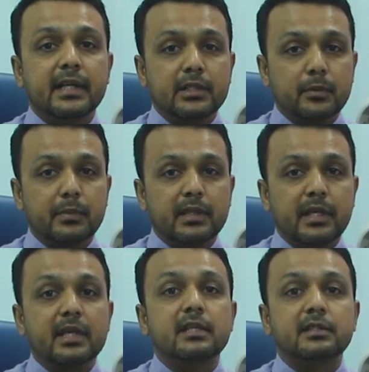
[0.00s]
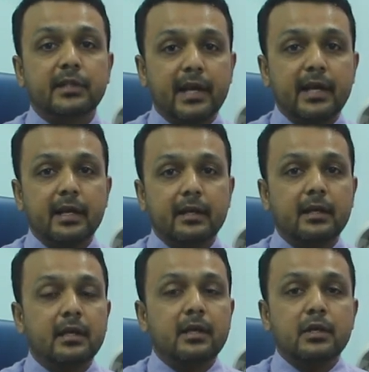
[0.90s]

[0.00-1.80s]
retinopathy is screening.